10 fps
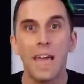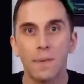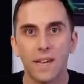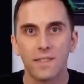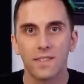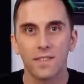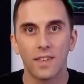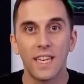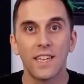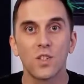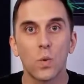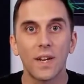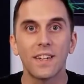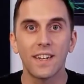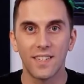Hey Bytes, in
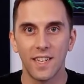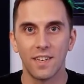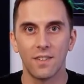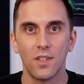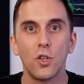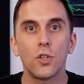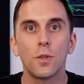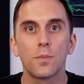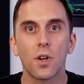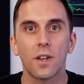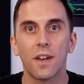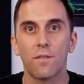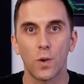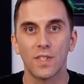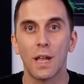2019, YouTube started
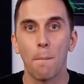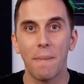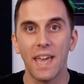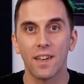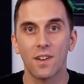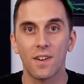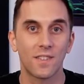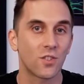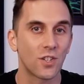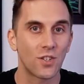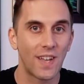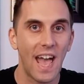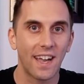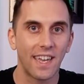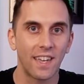enforcing a ban on instructional
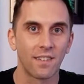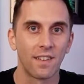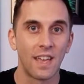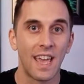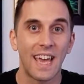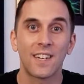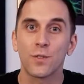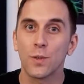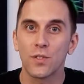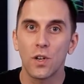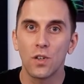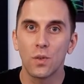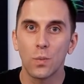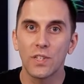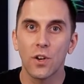hacking, and as a
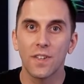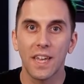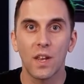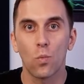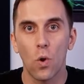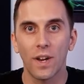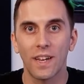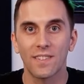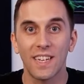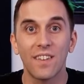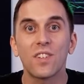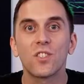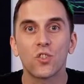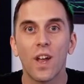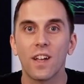result, we started getting warnings and even
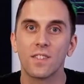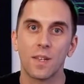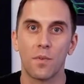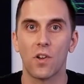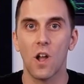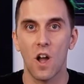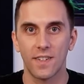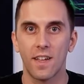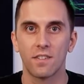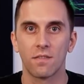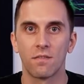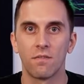a strike on some of our content.